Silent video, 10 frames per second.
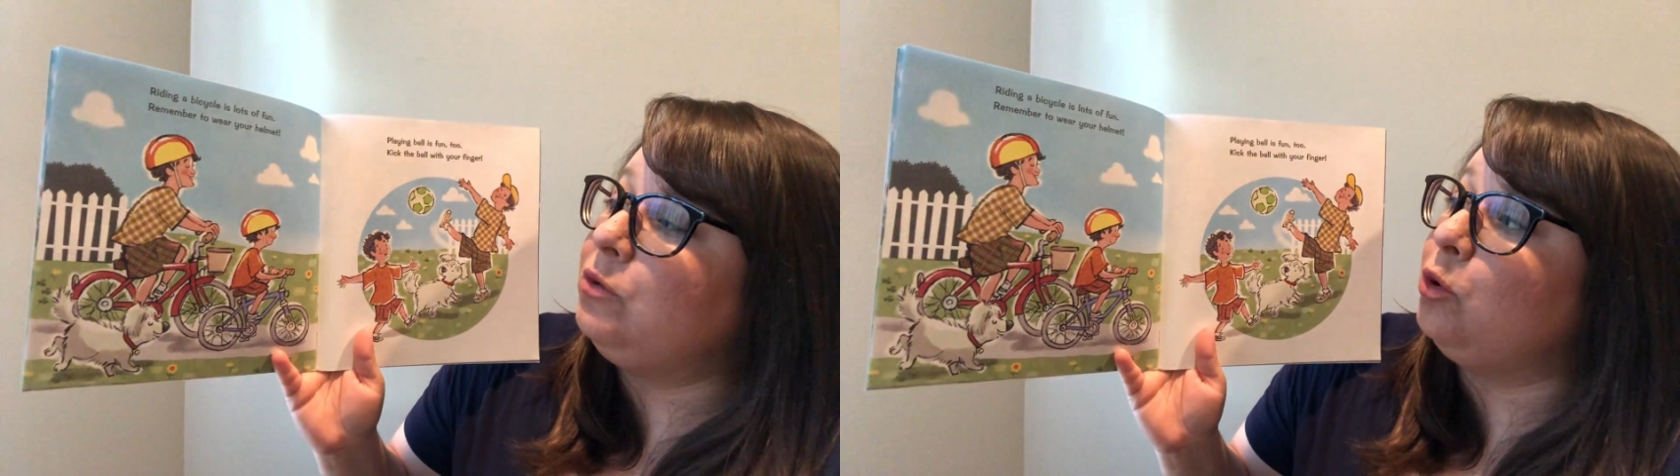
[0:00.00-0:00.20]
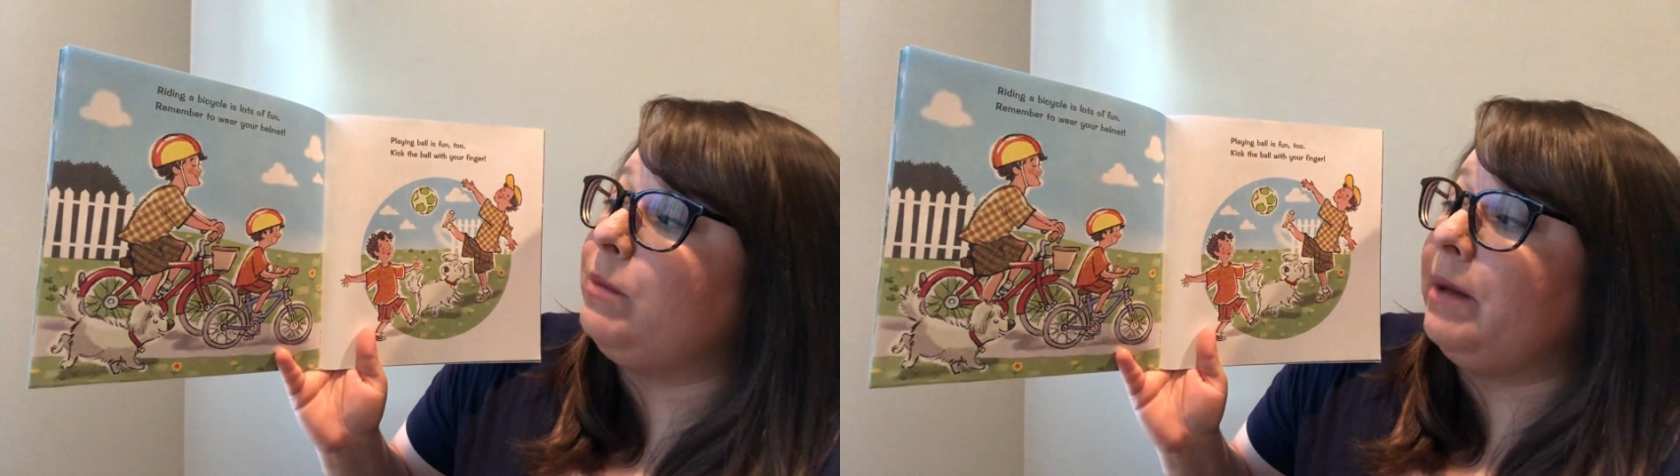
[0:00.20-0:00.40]

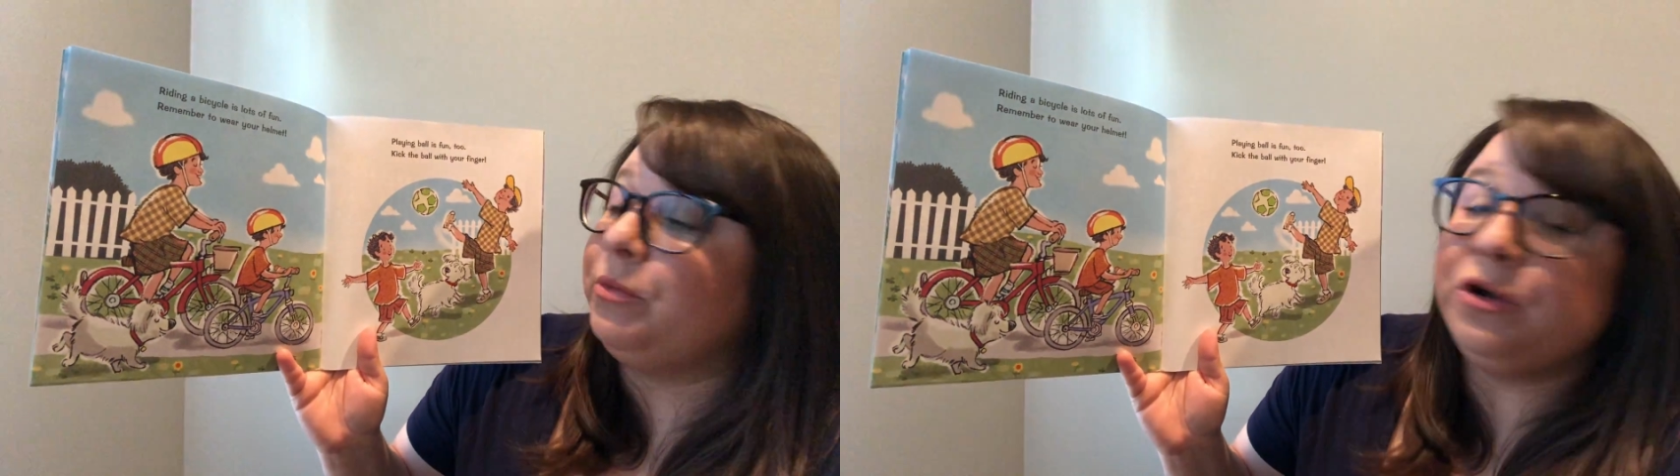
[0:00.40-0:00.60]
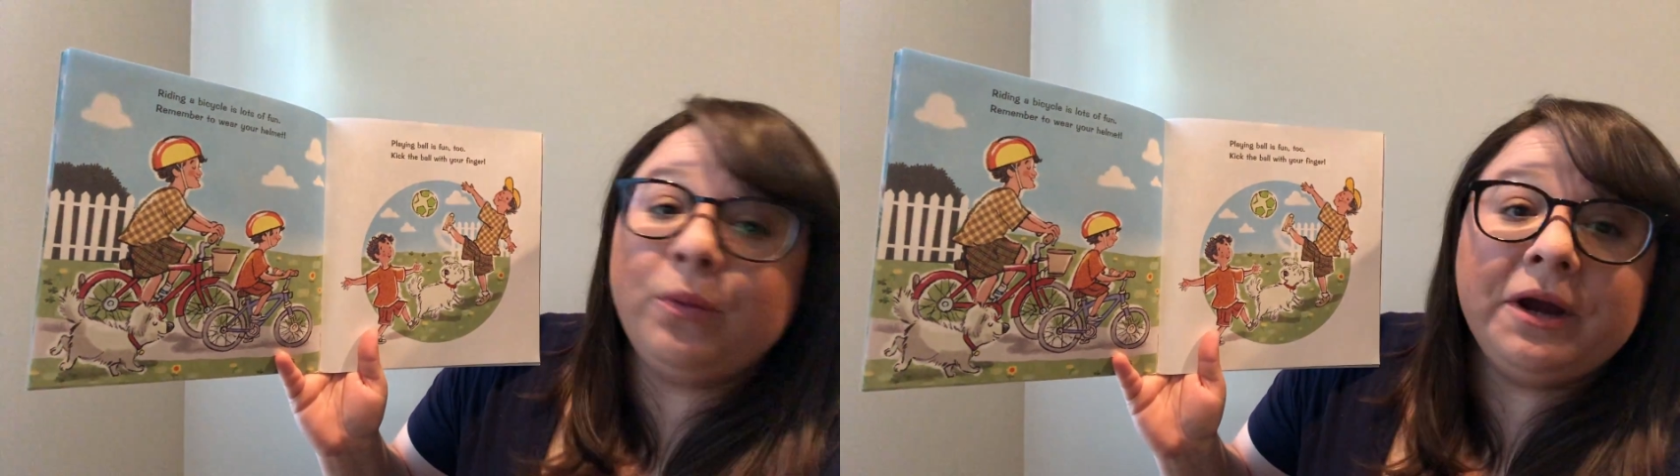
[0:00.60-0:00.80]

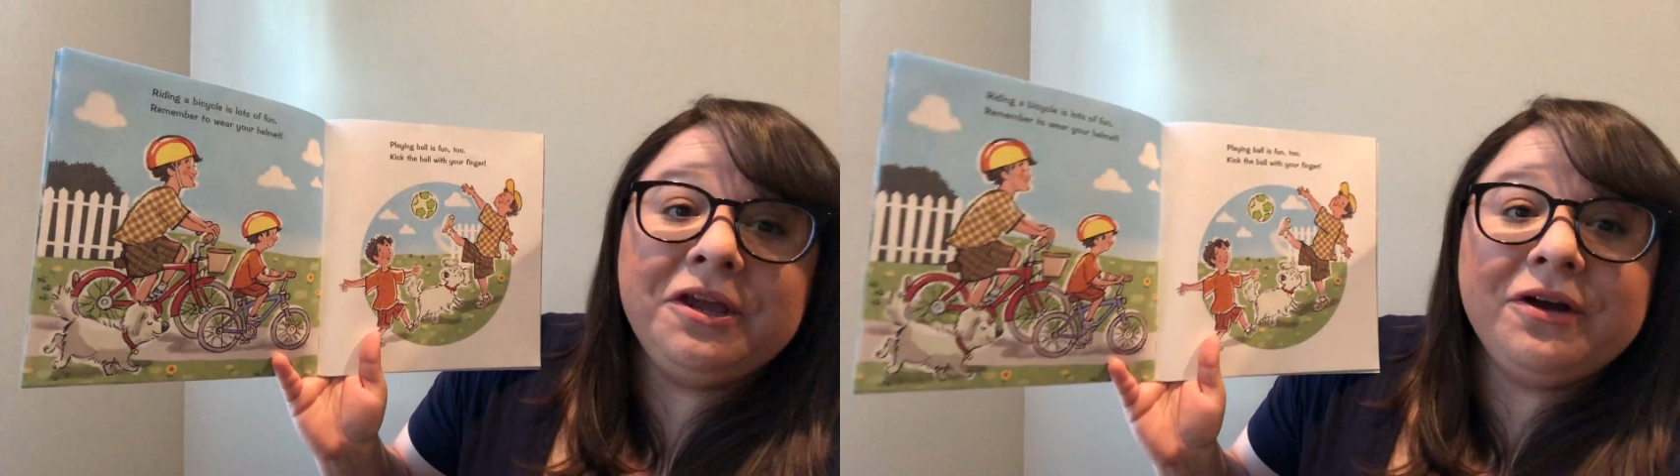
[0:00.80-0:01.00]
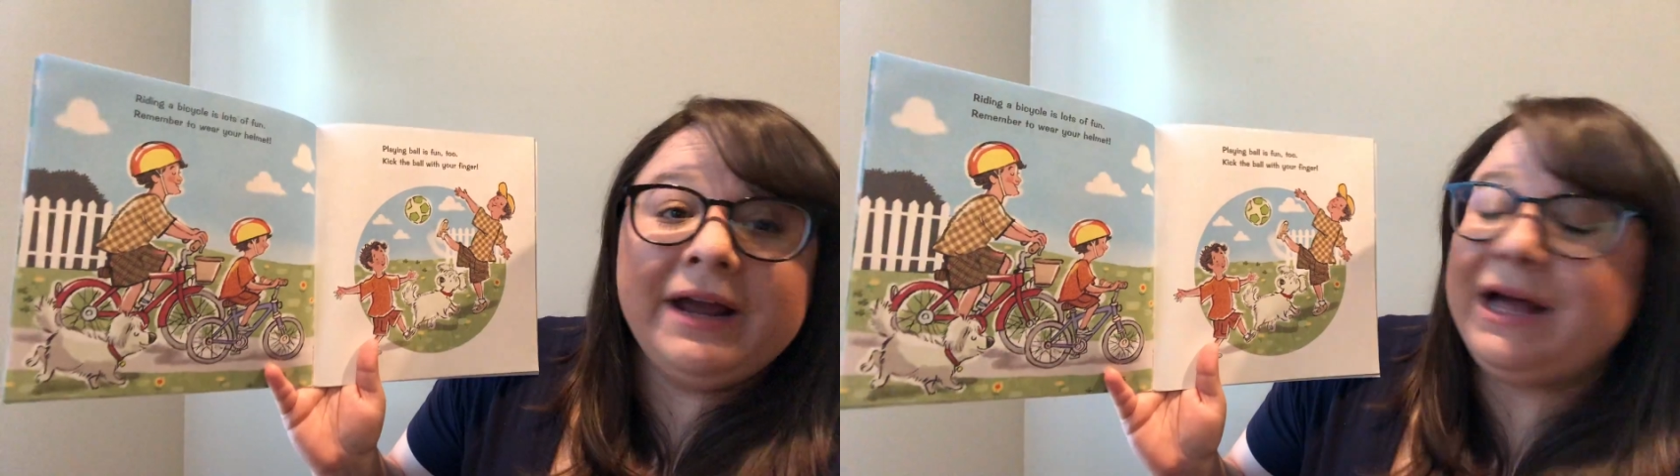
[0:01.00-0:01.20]
Remember to wear
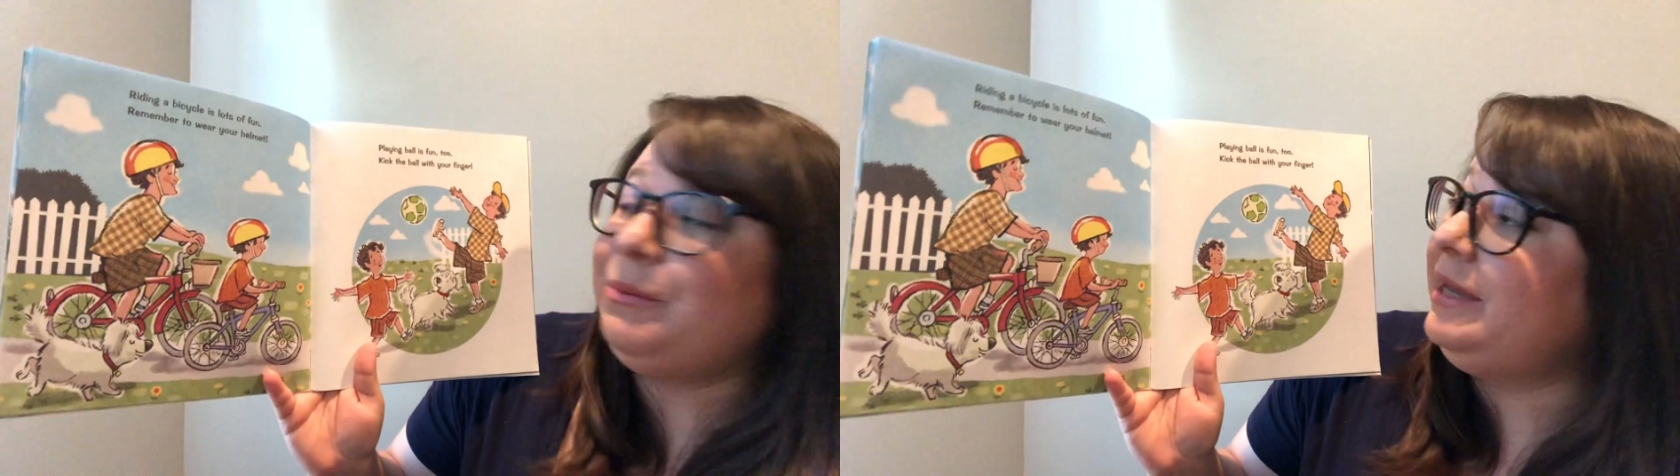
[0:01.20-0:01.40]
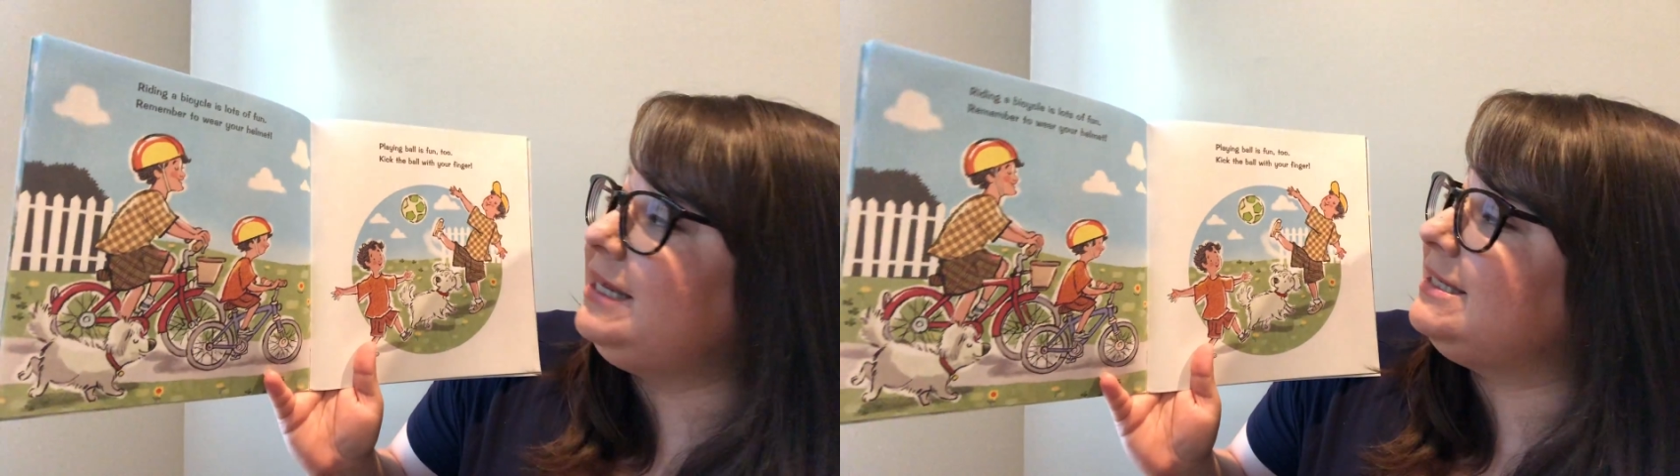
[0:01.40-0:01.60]
your
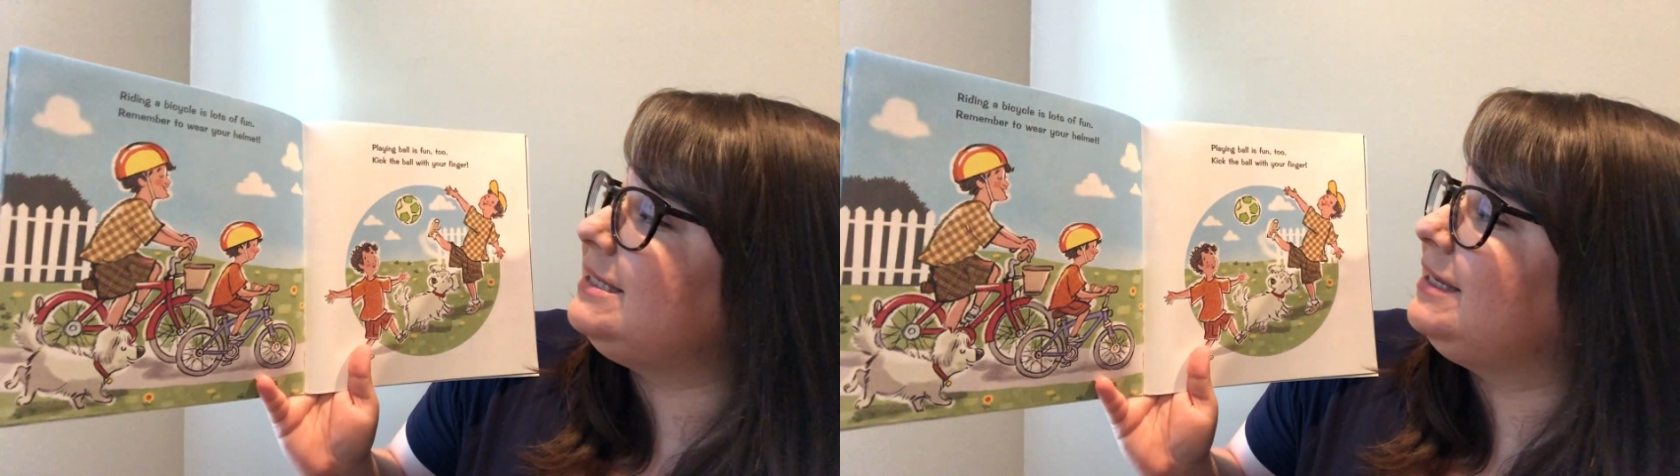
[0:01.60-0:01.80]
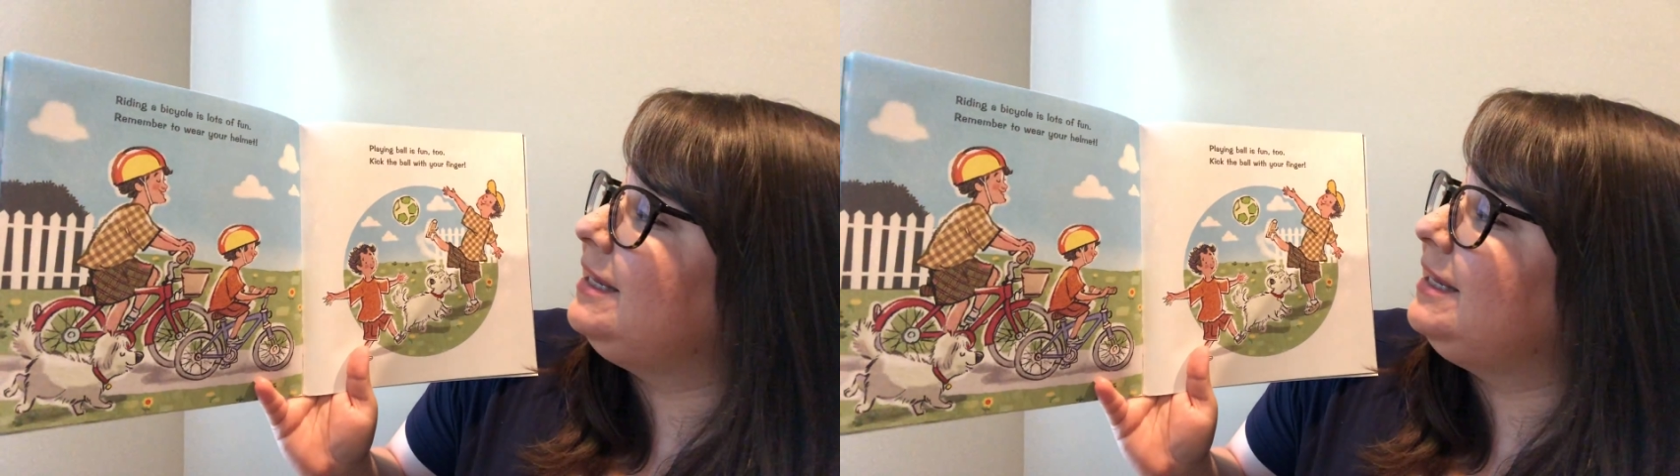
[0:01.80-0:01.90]
helmet.